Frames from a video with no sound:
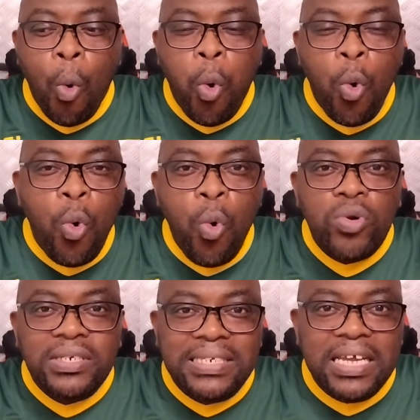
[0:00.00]

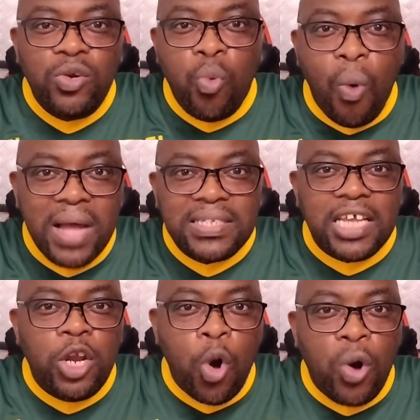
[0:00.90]
Who did what
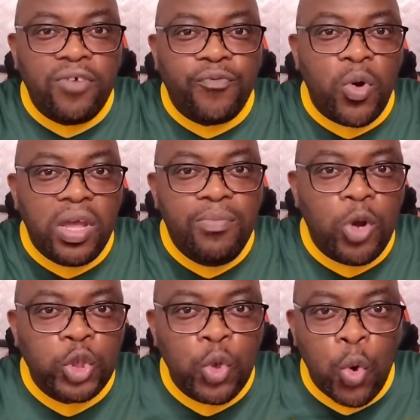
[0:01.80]
in order for him
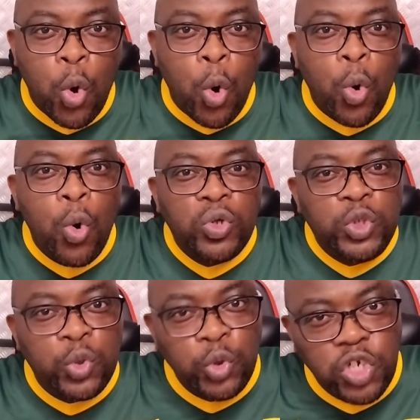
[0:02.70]
not to go
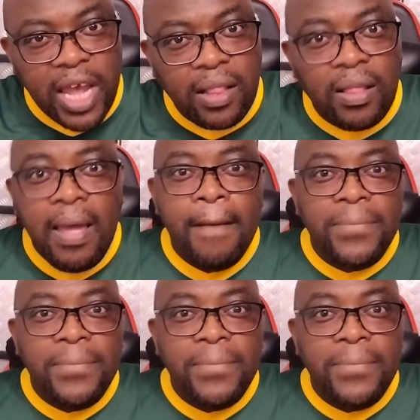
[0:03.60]
to jail?